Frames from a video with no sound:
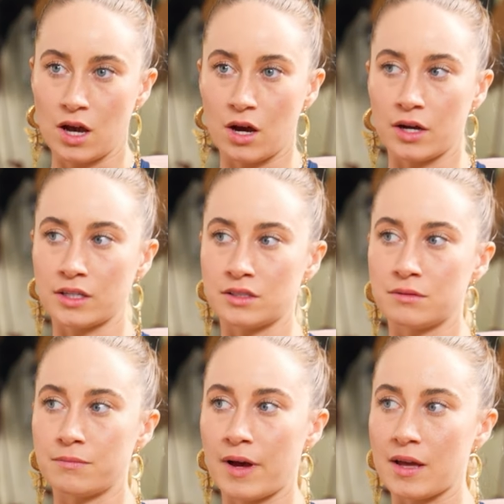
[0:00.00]

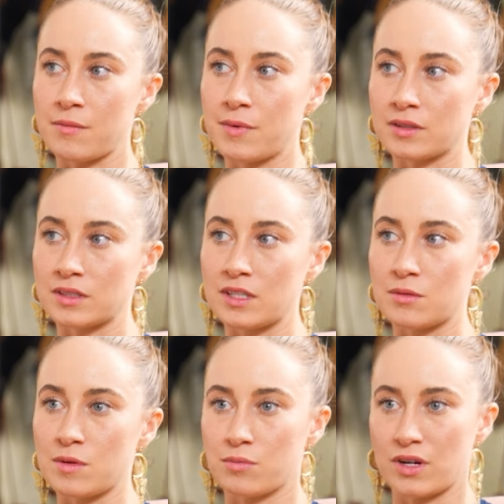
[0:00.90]
on my ability
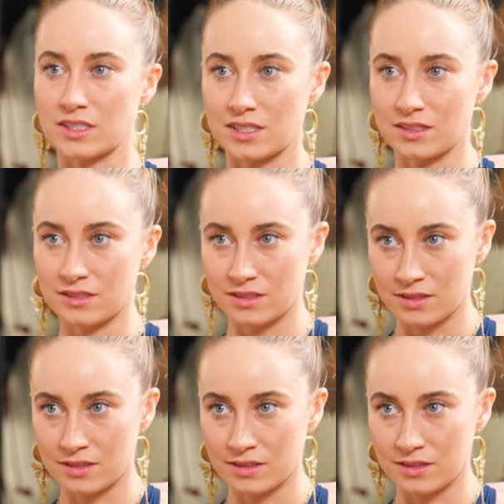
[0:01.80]
to be present.